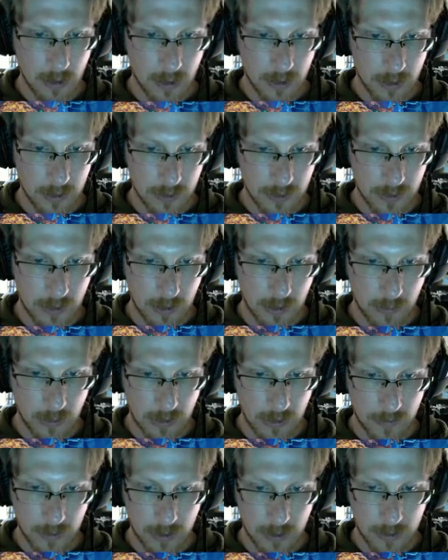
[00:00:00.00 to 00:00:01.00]
Let's see
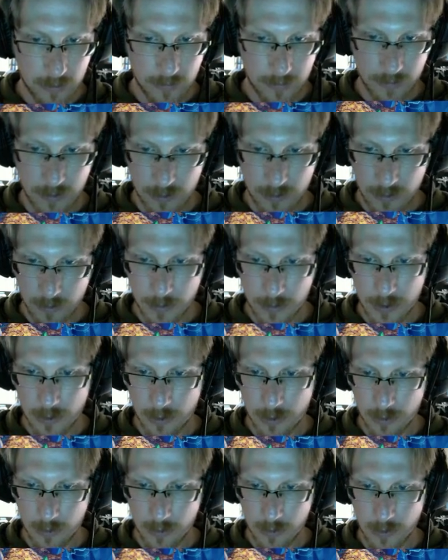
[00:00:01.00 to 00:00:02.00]
what I can
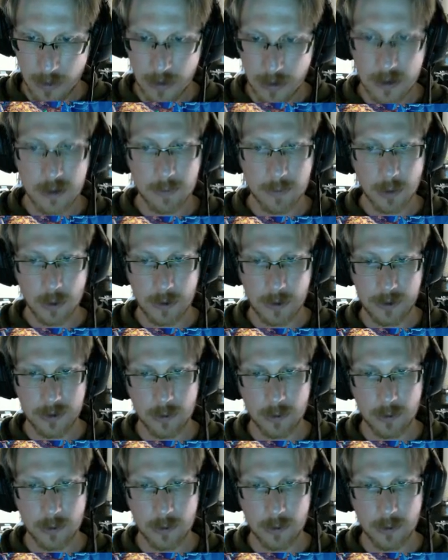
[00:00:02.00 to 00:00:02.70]
explore.